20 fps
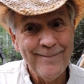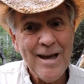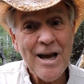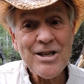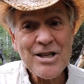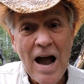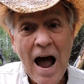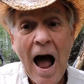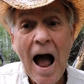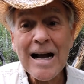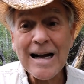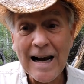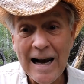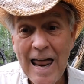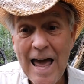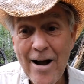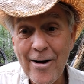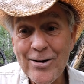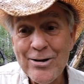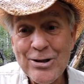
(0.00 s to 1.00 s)
it's a high
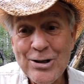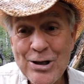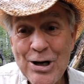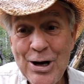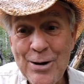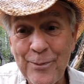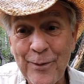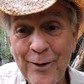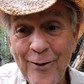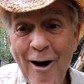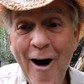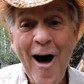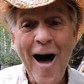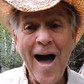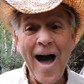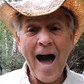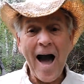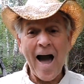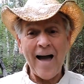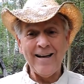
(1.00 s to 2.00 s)
clearance Jeep.
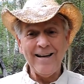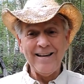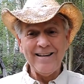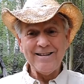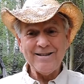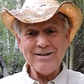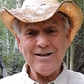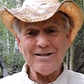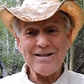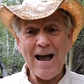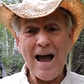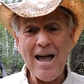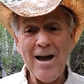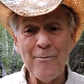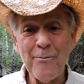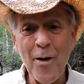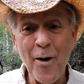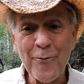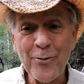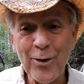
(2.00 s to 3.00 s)
Sits high
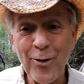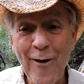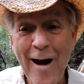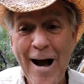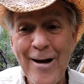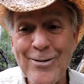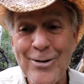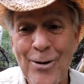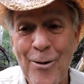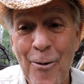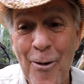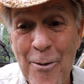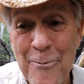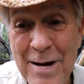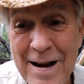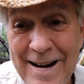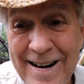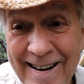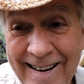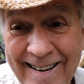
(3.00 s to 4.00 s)
up off the ground, you know what I
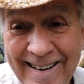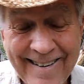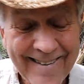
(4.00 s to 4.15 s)
mean?